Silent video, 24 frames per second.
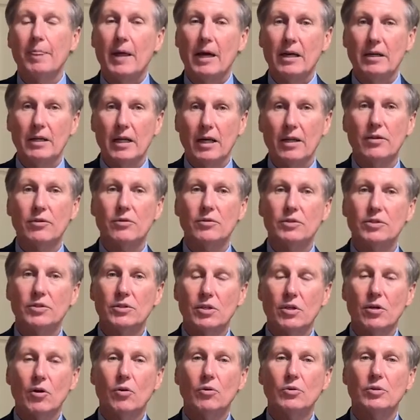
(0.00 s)
Another is
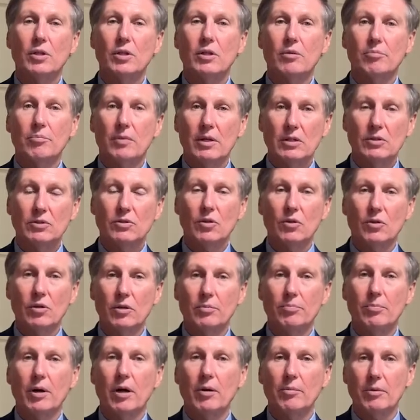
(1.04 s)
to go to the Minnesota
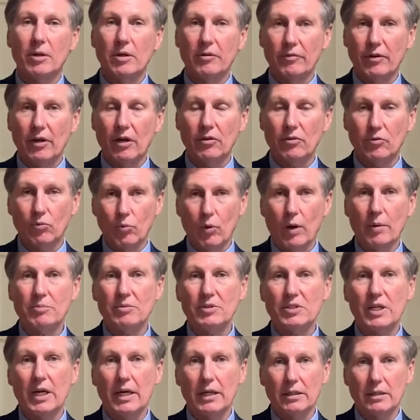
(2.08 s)
Department of Health
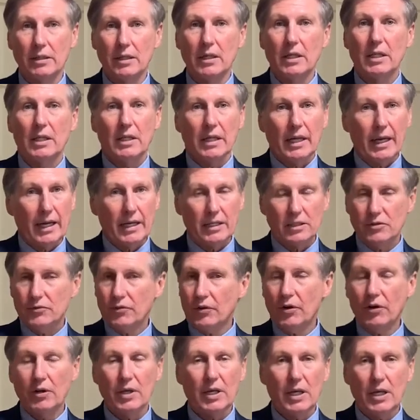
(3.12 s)
website, and it's
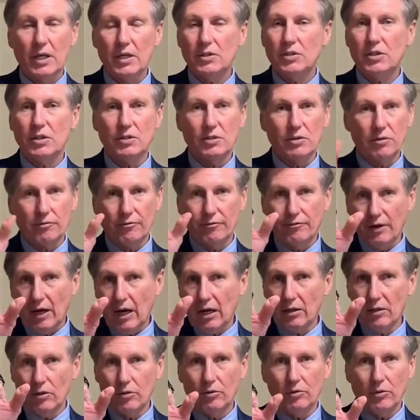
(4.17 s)
very easy to
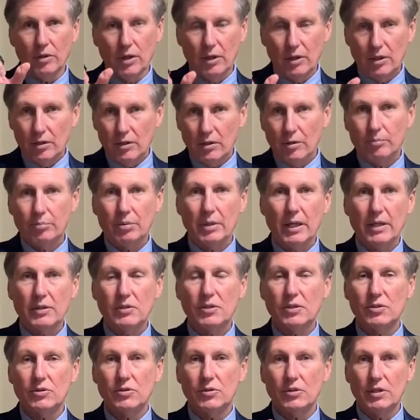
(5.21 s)
follow the
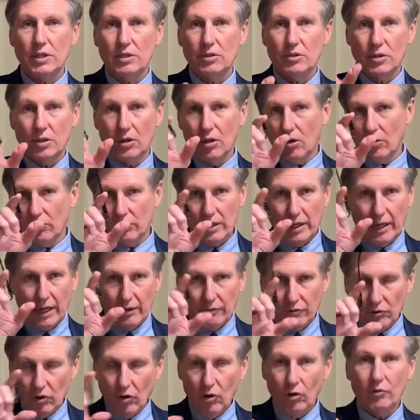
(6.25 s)
places you need to go. They
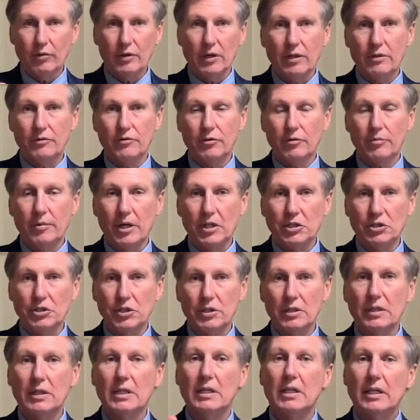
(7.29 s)
have COVID
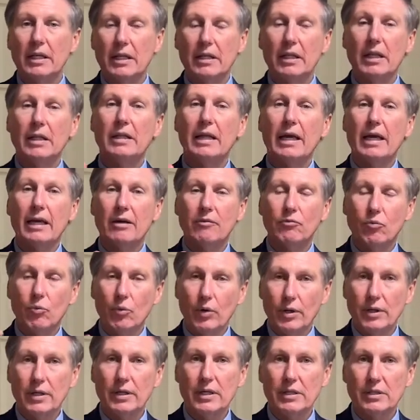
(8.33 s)
information, and then they have
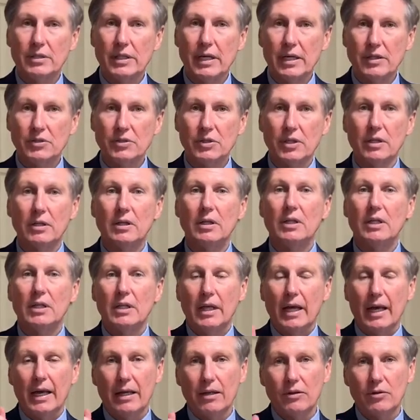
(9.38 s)
where to get tested.
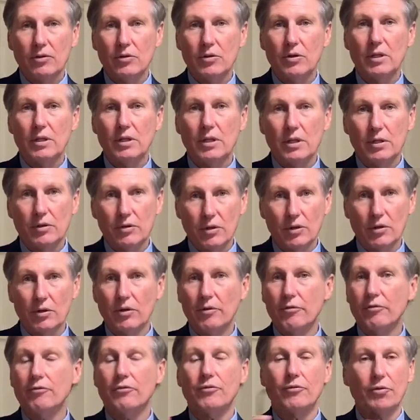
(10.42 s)
And you can. There
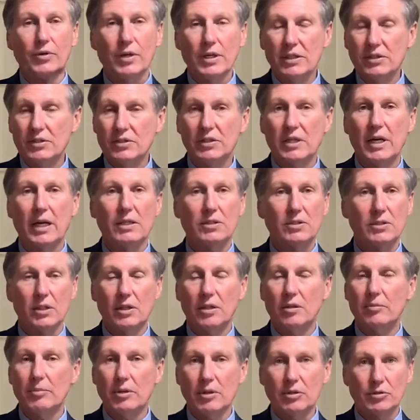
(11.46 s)
are free sites
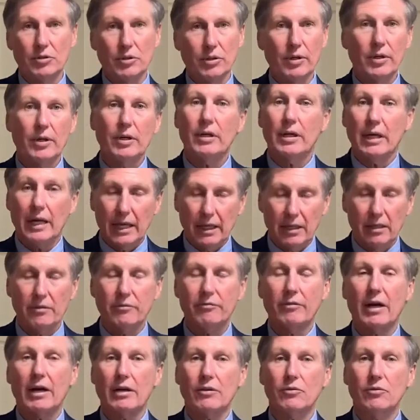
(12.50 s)
in the metro area, and in
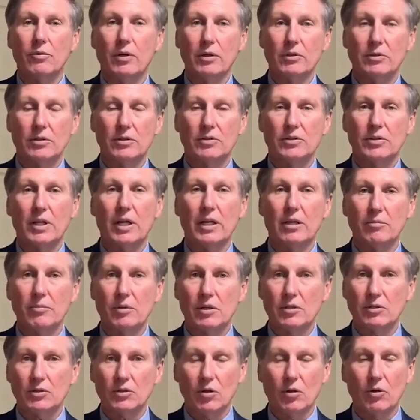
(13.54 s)
fact, throughout the state of
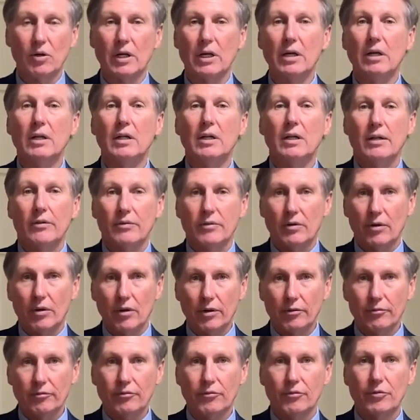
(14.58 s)
Minnesota, there
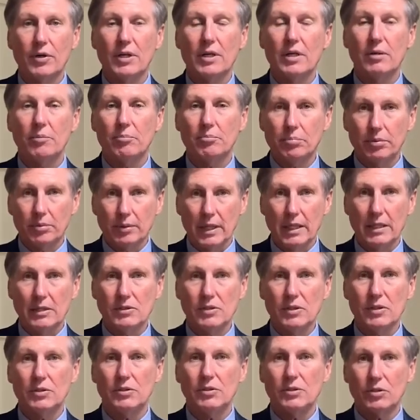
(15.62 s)
are free
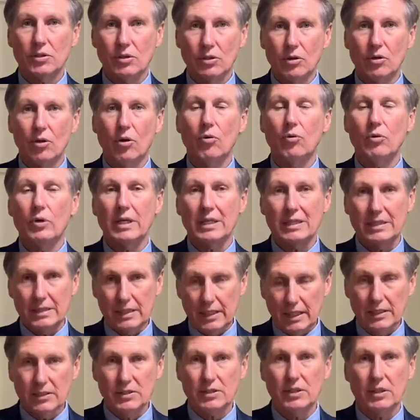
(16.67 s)
places to go get
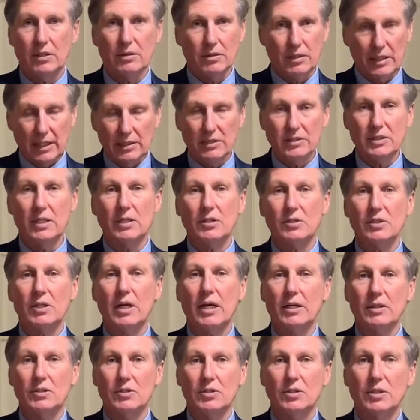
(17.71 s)
tested, testing
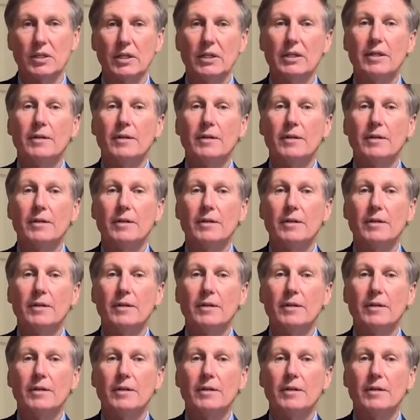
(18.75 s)
sites